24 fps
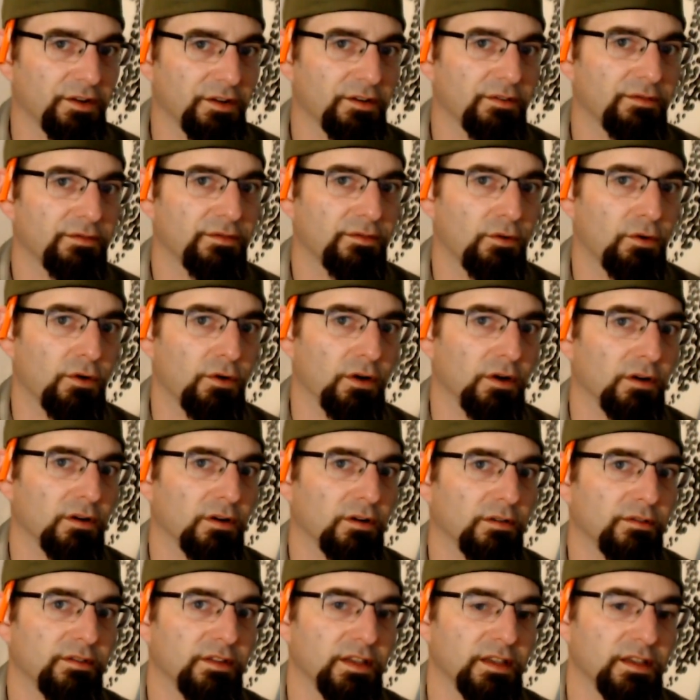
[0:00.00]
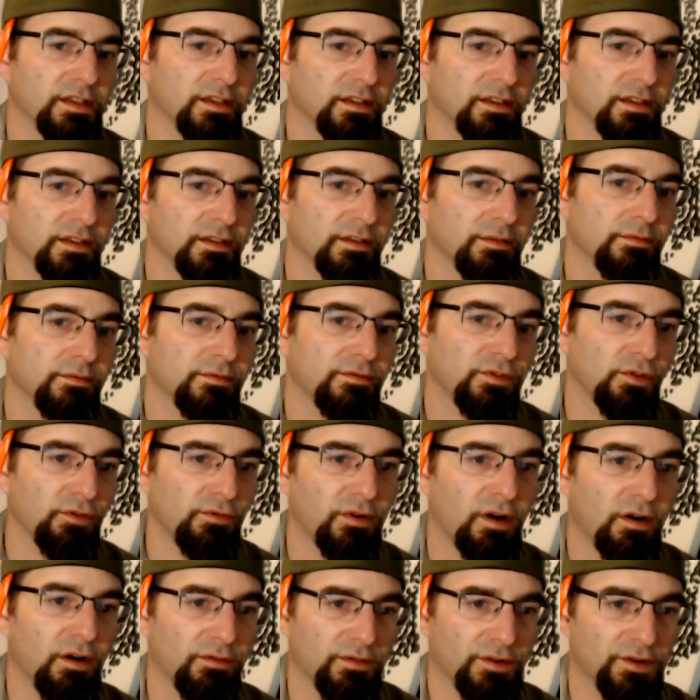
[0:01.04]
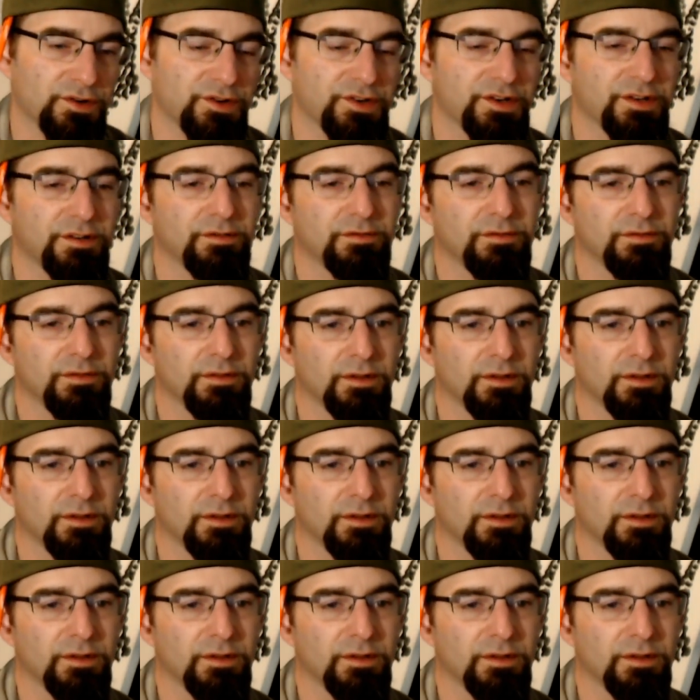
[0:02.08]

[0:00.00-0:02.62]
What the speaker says: for the Fluval version,